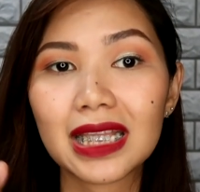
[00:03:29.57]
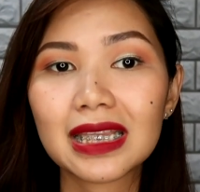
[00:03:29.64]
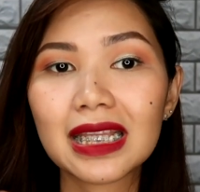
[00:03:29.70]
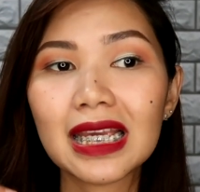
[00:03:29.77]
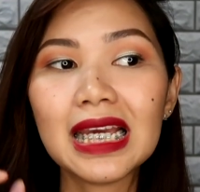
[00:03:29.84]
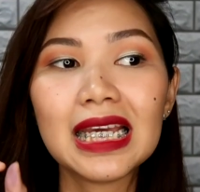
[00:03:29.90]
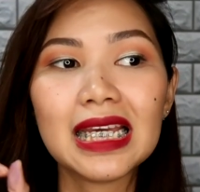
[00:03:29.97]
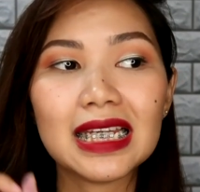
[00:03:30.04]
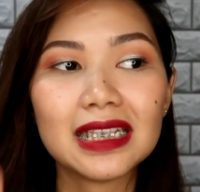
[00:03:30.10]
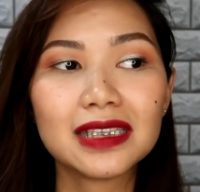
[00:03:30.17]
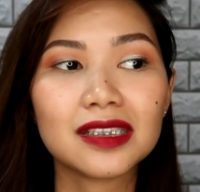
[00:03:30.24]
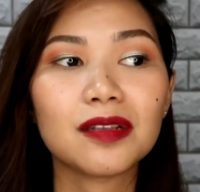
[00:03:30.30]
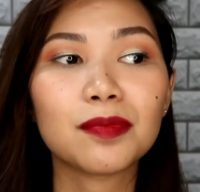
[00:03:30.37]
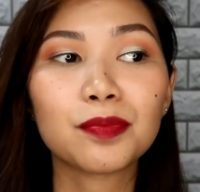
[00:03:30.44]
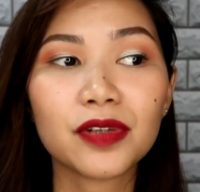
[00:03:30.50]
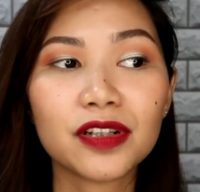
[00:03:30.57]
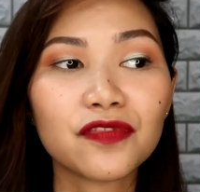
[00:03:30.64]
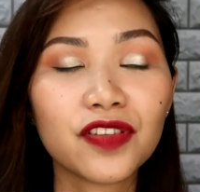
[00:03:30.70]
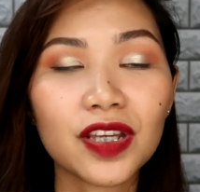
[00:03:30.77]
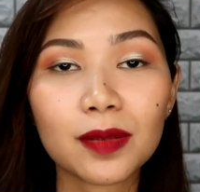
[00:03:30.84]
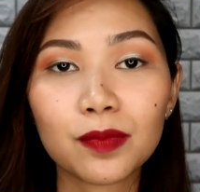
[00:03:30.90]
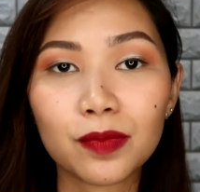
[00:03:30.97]
And it's the
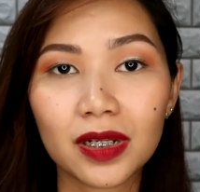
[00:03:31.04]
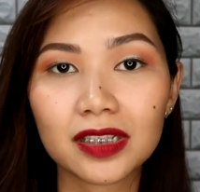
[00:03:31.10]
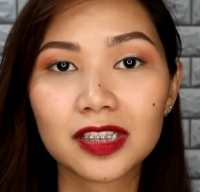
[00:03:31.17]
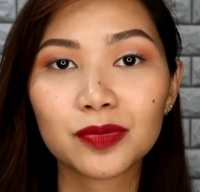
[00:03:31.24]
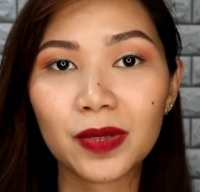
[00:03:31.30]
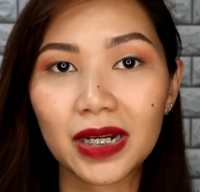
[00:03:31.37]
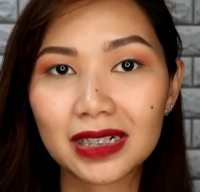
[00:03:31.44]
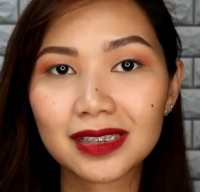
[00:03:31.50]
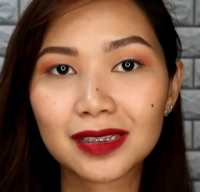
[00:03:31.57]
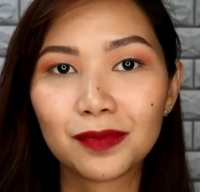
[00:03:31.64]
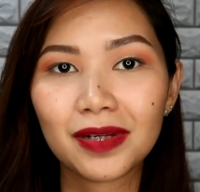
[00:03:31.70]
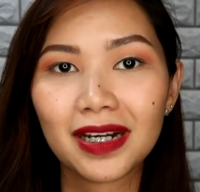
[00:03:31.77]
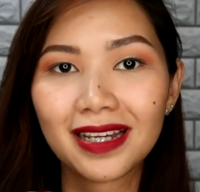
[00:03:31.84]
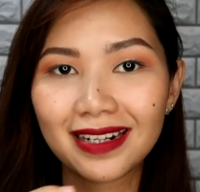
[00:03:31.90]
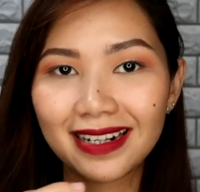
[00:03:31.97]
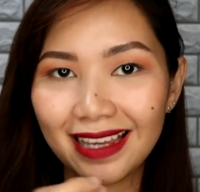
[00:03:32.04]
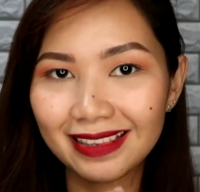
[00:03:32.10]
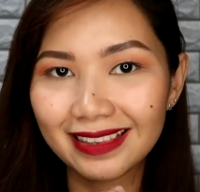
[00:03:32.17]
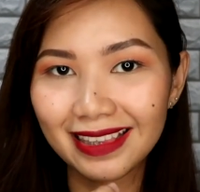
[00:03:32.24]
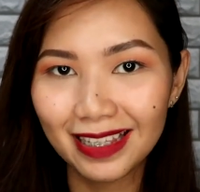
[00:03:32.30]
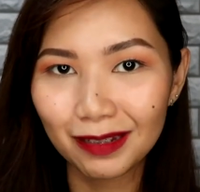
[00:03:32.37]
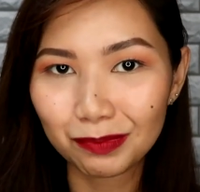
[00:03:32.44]
perfect blush para sa mga
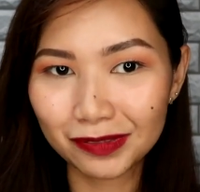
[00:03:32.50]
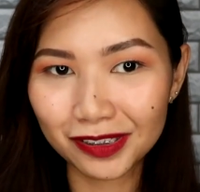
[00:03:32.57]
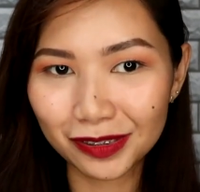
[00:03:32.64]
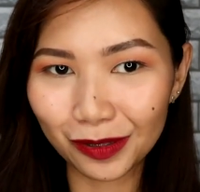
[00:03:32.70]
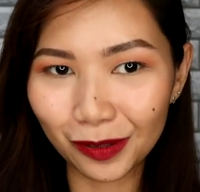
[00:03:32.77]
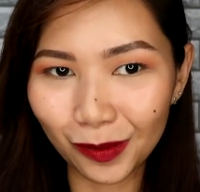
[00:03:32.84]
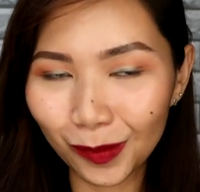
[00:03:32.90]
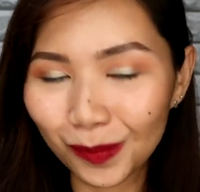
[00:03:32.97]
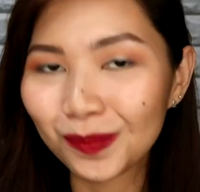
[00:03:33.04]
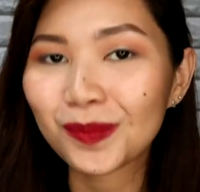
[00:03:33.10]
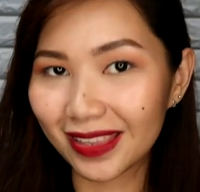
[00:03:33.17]
red lips ko.